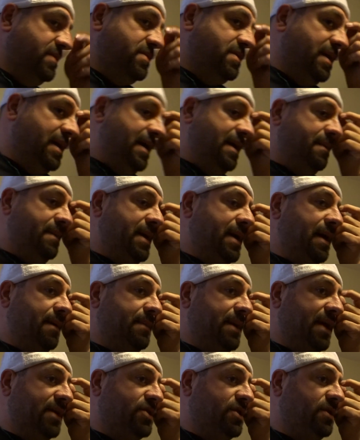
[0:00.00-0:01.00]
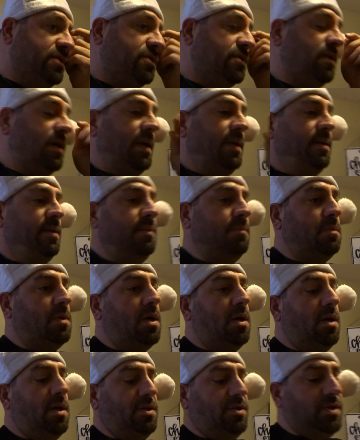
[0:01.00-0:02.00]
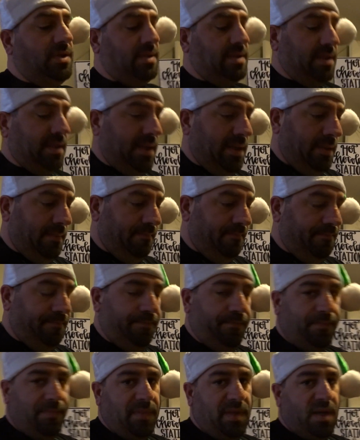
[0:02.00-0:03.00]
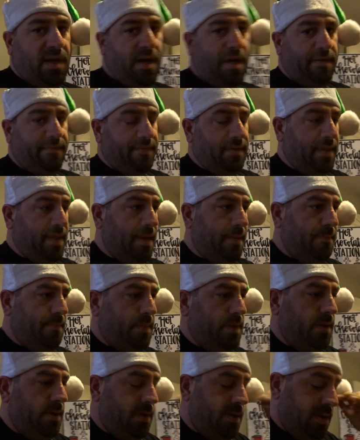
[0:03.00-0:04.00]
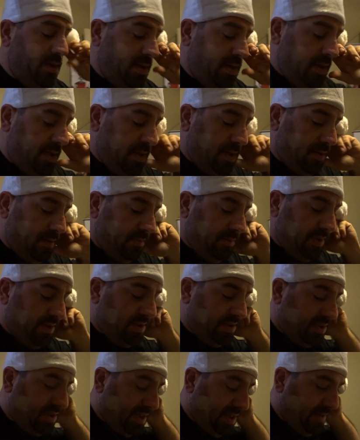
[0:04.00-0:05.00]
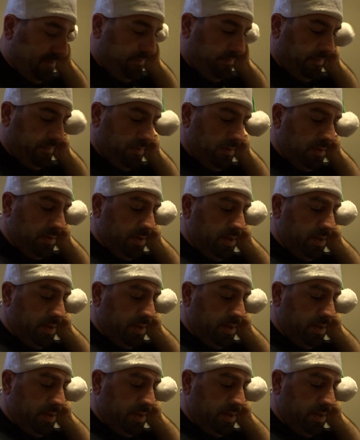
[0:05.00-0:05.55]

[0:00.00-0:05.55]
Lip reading: So I'm actually trying to consciously cover them with stuff.